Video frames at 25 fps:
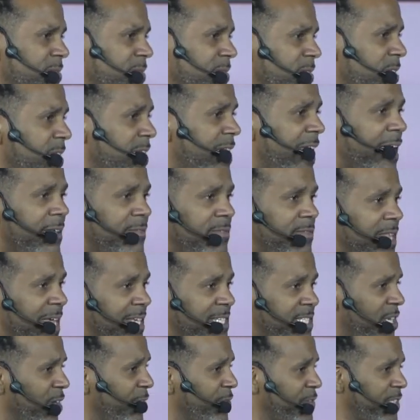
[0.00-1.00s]
See that, that
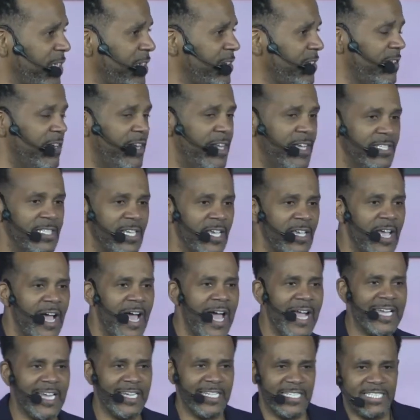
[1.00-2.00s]
self centeredness,
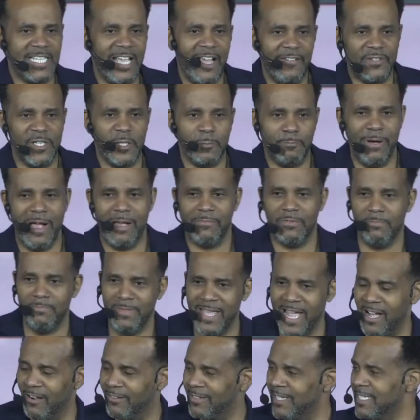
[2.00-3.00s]
I got to solve this problem
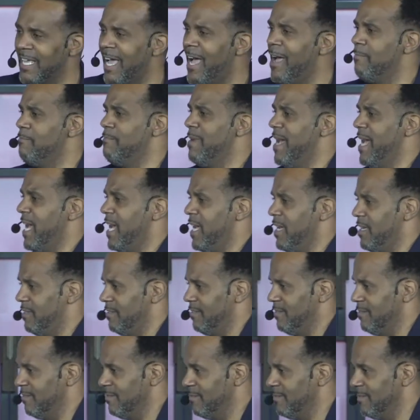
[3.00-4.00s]
now because I'm mad.
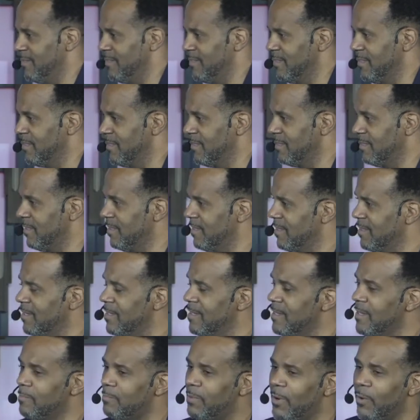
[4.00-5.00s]

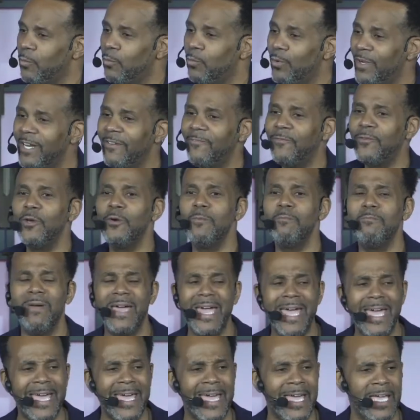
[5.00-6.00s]
But what if you
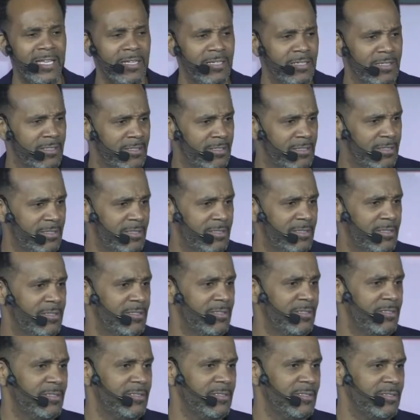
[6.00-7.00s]
mad
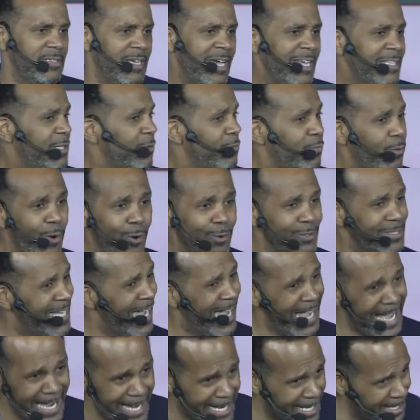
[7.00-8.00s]
at the wrong
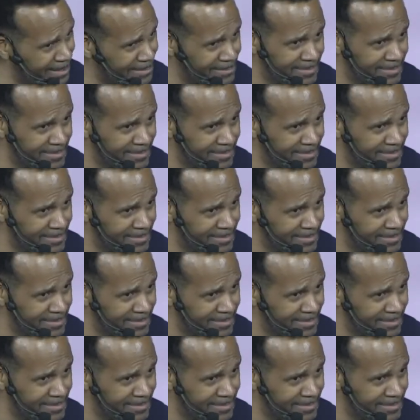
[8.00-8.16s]
time?